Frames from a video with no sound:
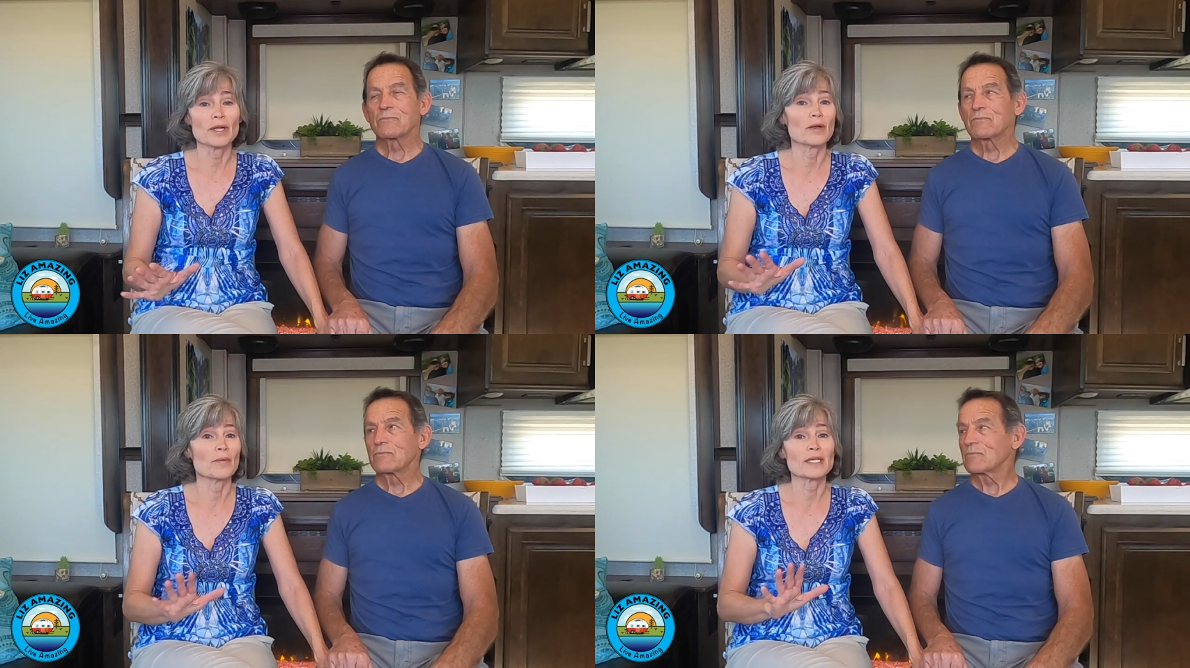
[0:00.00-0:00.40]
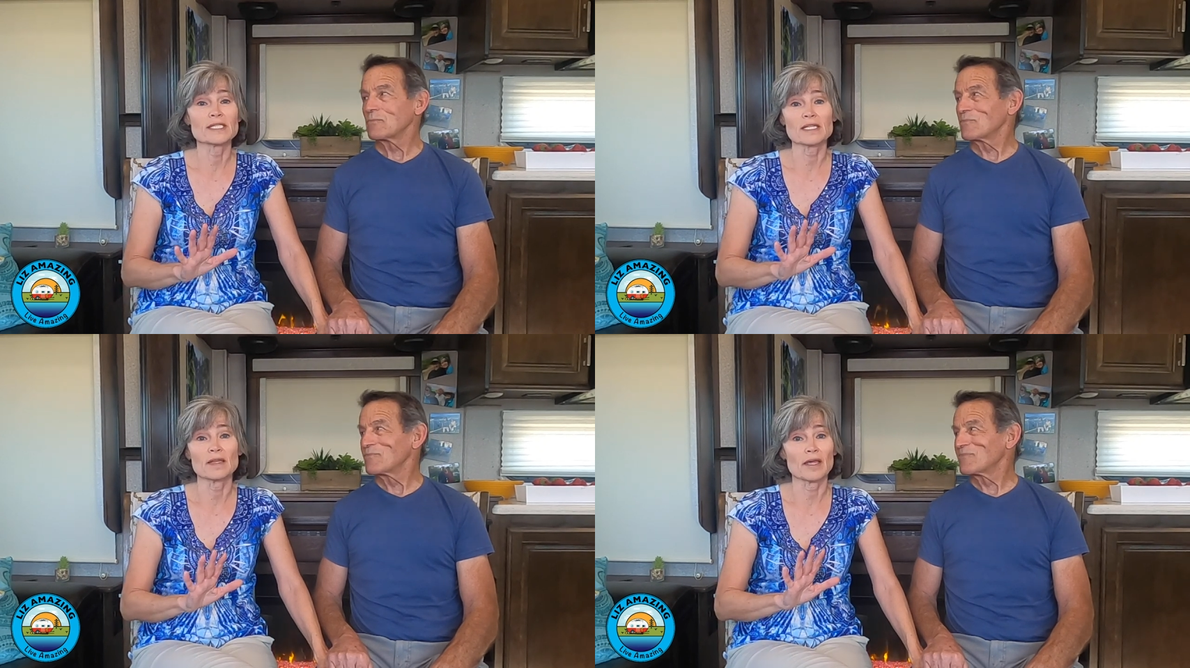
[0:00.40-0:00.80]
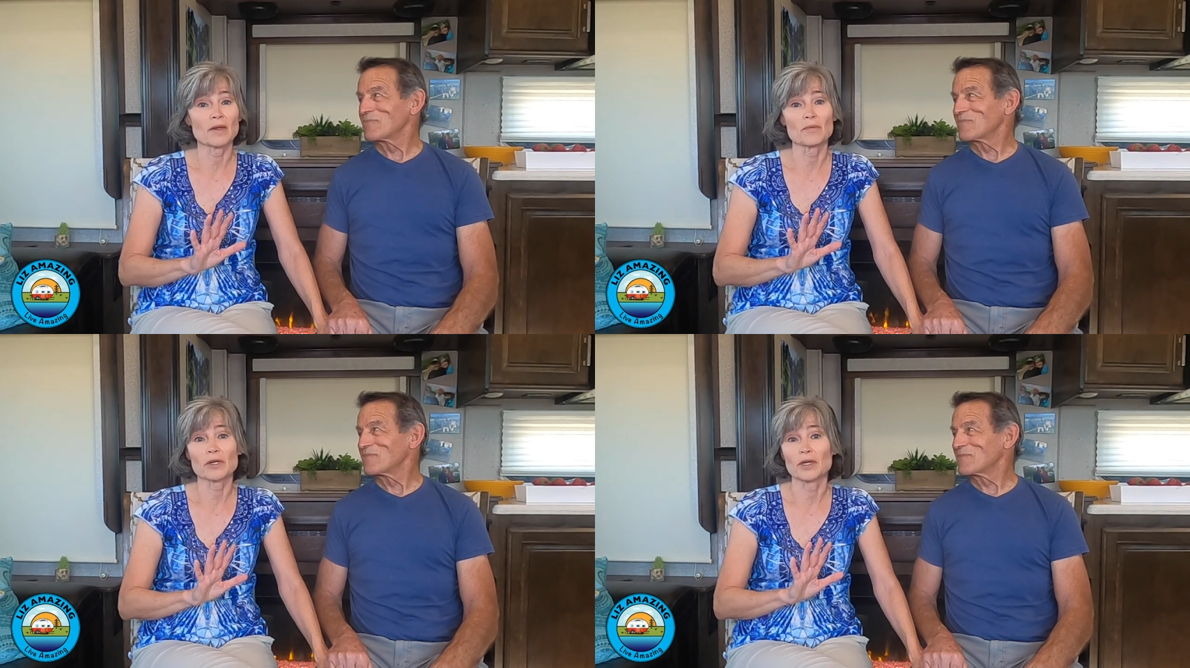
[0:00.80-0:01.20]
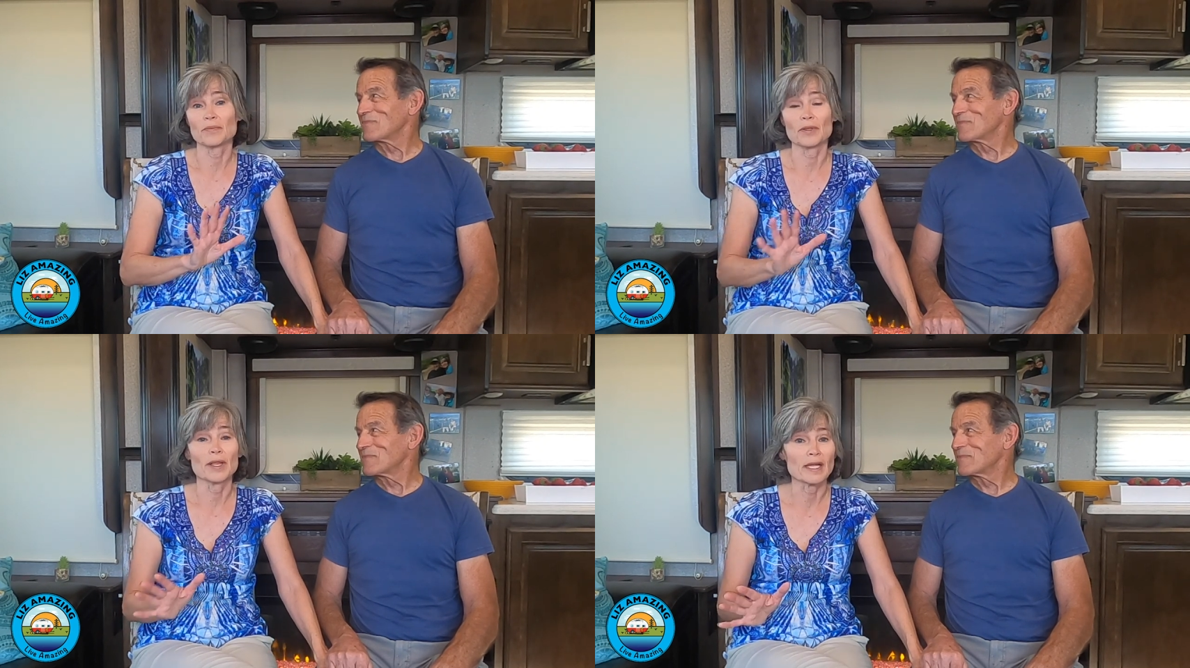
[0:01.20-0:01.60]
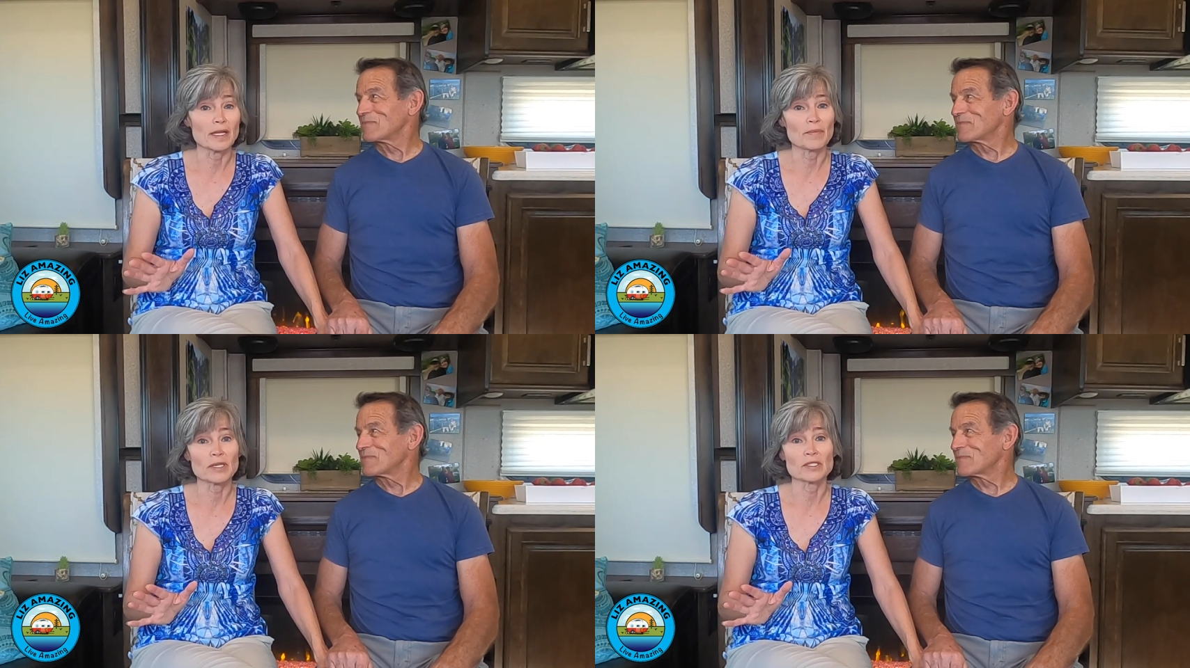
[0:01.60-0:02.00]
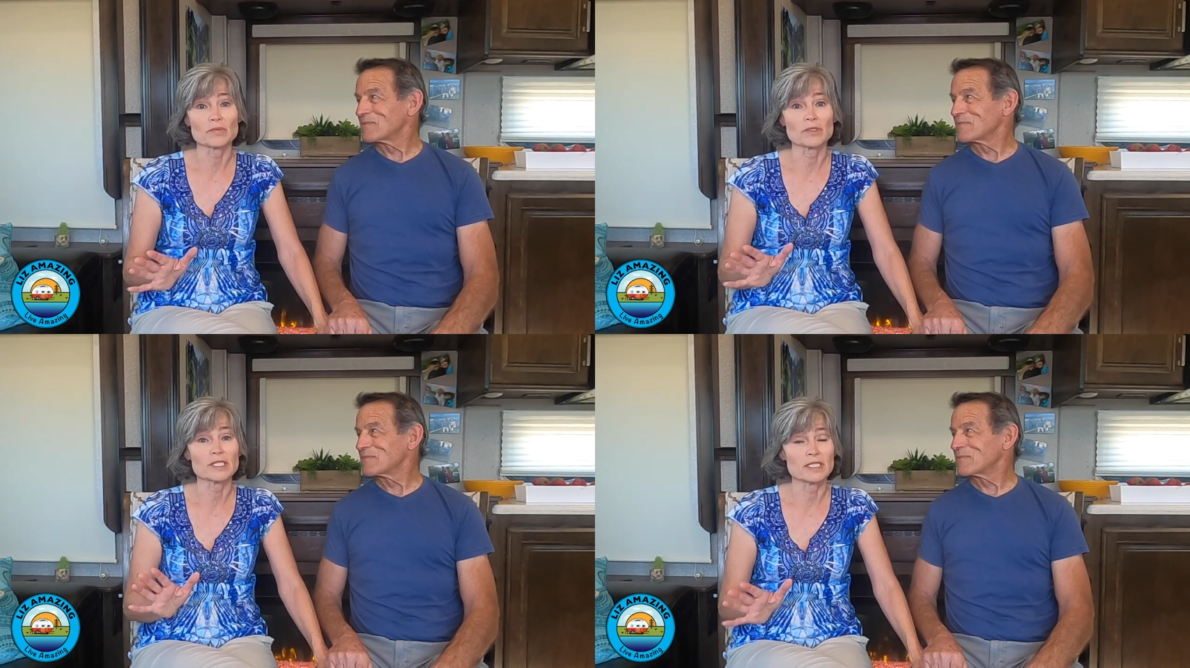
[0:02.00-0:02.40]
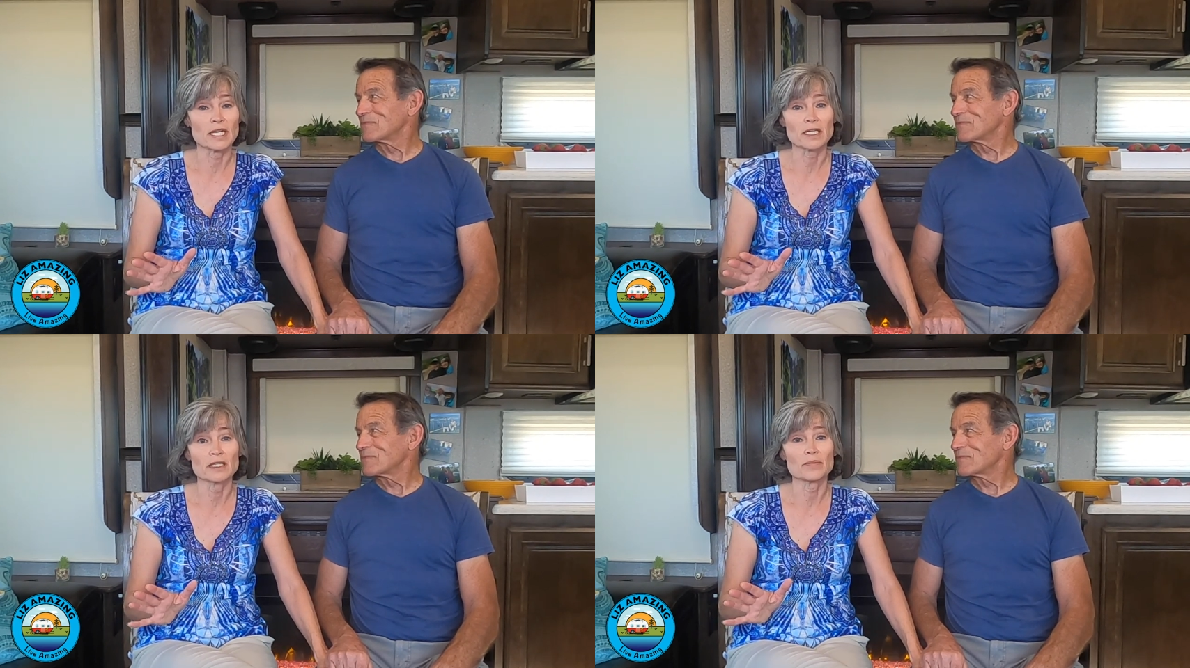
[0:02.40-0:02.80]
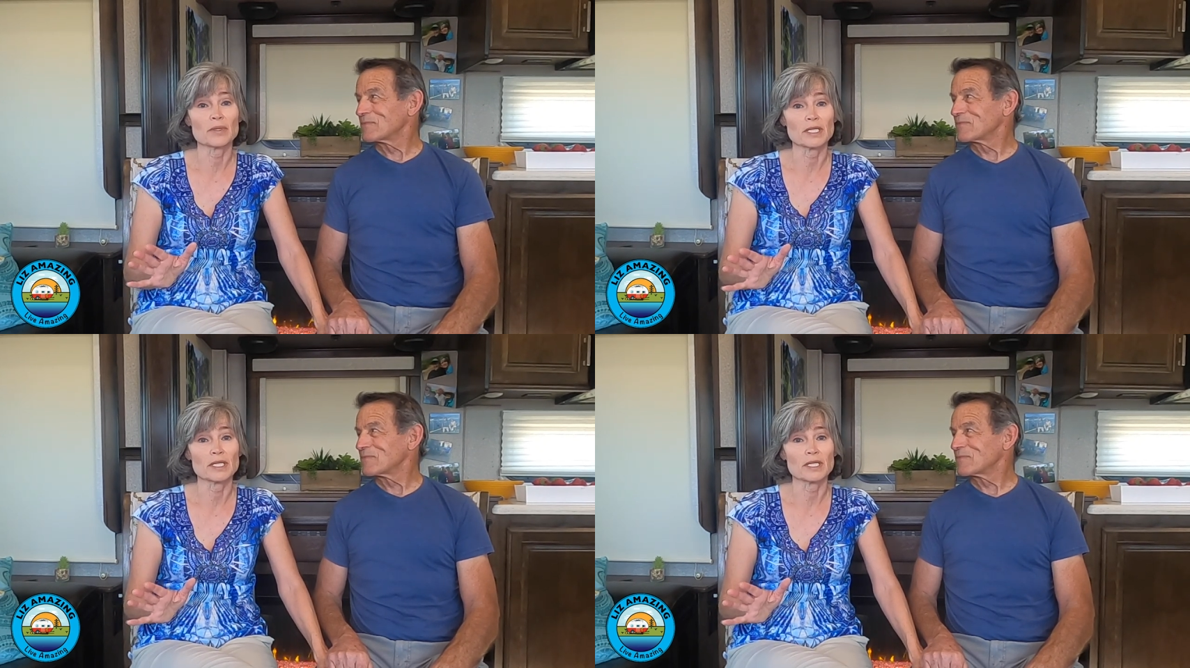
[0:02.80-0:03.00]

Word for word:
Speaker 1: We don't want to sound like we're complaining because we're stuck in a